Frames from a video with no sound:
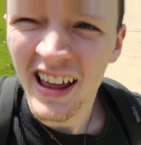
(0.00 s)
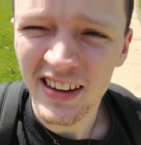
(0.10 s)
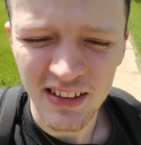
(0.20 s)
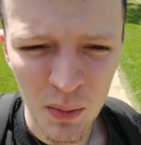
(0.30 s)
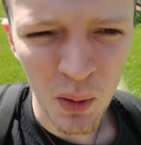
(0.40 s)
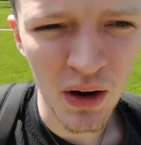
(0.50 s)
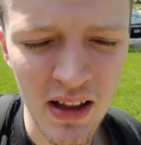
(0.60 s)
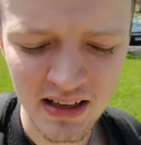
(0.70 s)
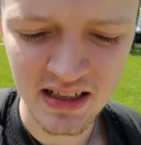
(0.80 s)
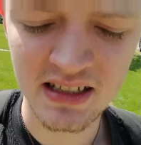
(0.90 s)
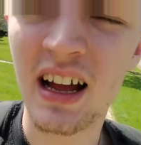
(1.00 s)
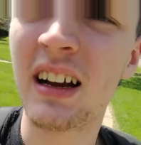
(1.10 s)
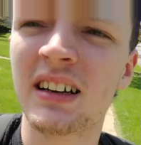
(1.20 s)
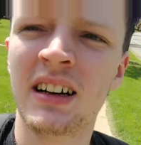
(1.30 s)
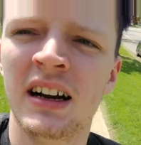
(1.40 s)
And the point of this is
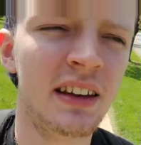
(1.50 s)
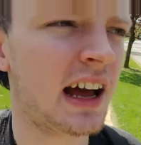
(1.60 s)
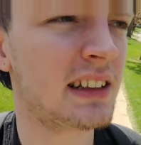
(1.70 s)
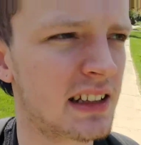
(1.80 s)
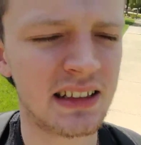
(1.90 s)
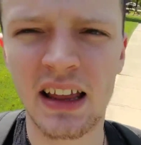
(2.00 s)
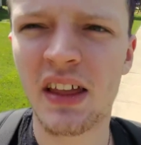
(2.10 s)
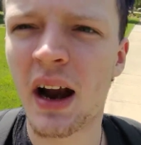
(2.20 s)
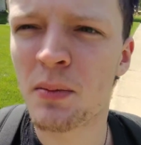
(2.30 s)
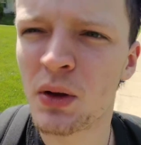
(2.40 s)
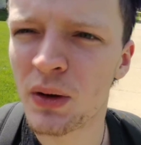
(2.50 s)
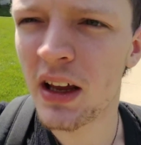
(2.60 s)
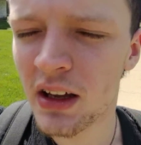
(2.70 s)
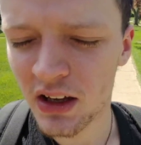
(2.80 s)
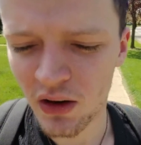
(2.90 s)
not to say that I'm
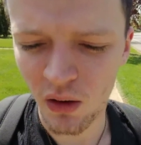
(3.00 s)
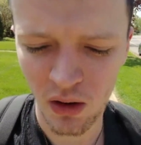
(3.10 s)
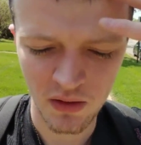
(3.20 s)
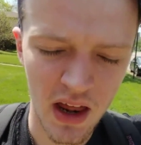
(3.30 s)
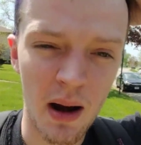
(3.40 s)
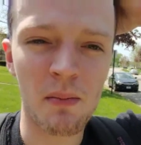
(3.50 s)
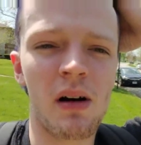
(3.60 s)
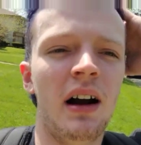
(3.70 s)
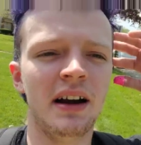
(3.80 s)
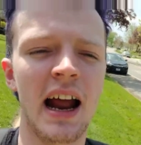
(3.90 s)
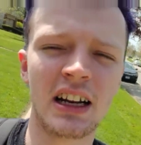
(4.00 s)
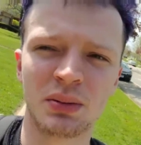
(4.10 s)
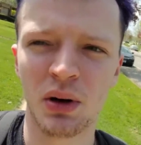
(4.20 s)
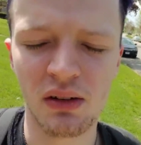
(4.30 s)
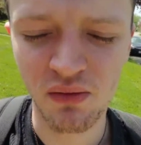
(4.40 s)
unique or that I'm an
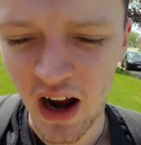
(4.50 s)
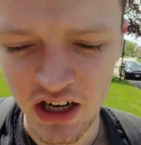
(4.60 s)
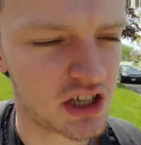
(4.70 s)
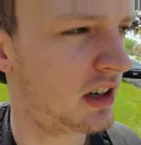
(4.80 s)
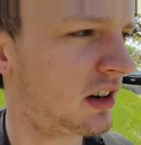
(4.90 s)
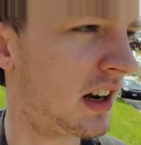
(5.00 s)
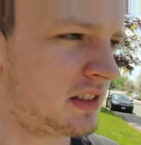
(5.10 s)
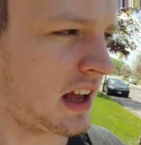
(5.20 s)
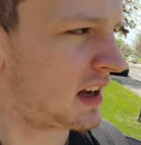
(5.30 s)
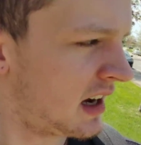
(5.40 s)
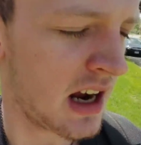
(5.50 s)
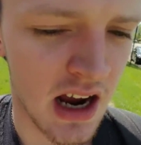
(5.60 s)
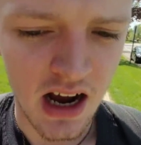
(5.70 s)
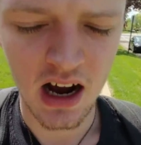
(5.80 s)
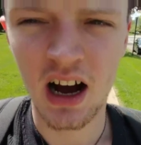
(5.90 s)
expert on fashion or anything.
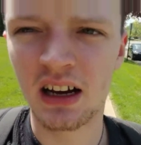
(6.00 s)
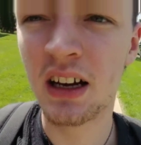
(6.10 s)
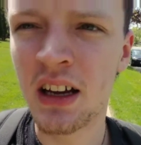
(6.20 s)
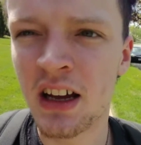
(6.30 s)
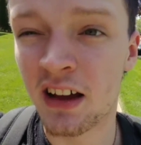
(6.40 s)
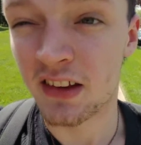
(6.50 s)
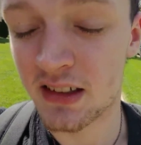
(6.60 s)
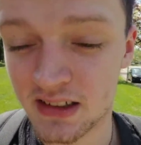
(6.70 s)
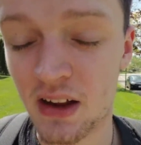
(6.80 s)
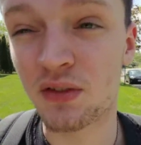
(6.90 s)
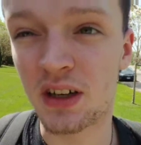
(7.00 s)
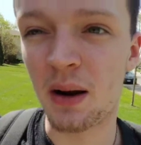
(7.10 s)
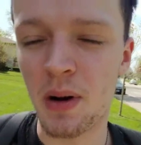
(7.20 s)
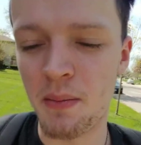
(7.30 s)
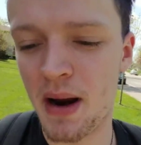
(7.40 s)
And this is definitely
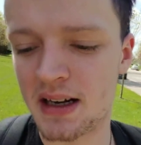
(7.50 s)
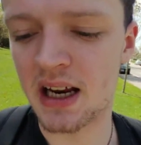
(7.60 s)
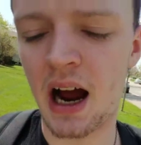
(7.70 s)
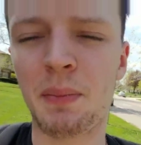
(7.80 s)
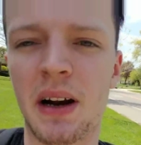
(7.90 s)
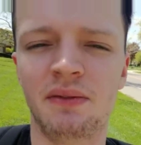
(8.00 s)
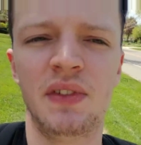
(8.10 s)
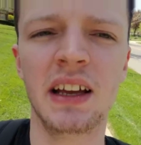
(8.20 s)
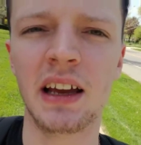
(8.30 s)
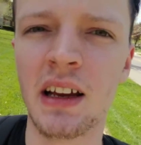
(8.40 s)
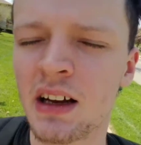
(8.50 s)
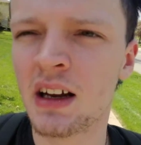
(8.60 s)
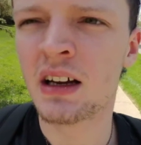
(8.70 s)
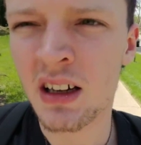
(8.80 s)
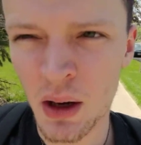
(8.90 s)
not my main topic of thinking.
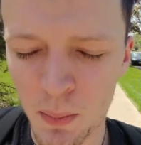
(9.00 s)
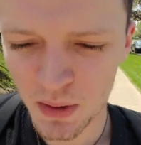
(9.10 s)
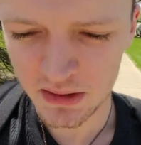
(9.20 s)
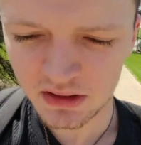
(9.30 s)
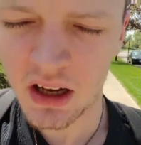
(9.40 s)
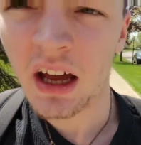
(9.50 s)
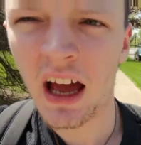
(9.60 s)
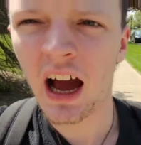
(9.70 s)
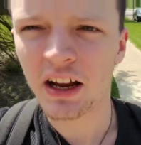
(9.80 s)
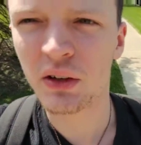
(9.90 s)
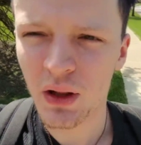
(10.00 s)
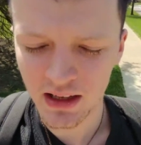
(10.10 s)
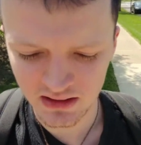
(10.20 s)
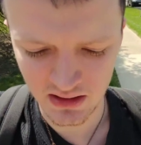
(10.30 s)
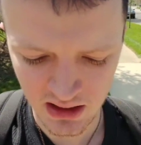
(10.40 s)
But I do
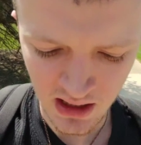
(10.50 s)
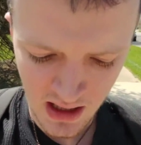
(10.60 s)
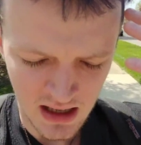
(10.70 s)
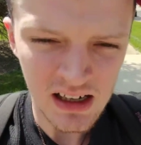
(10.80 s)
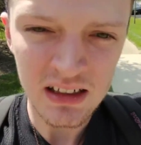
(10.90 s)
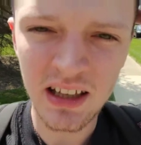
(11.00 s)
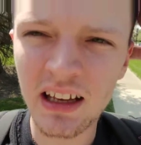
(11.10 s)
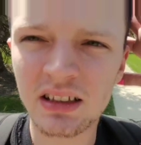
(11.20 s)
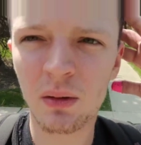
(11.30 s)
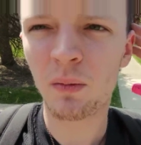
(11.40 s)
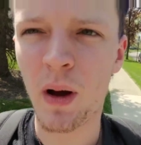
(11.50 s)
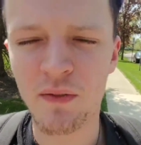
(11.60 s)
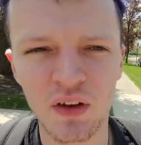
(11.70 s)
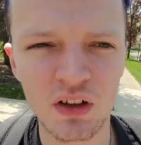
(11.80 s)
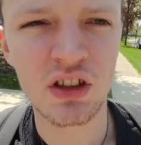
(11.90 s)
like to take some of my
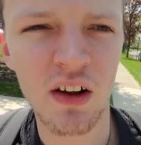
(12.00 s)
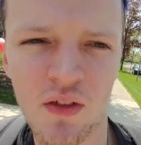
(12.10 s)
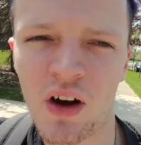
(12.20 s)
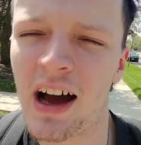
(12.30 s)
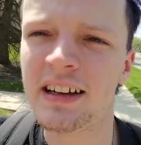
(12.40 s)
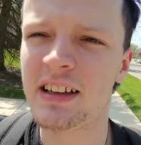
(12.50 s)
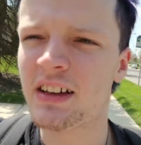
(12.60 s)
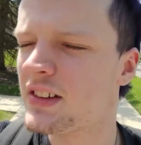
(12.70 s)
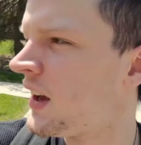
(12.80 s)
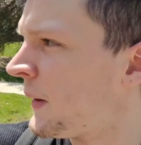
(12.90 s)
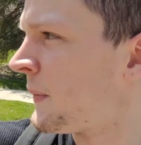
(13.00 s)
philosophical ideas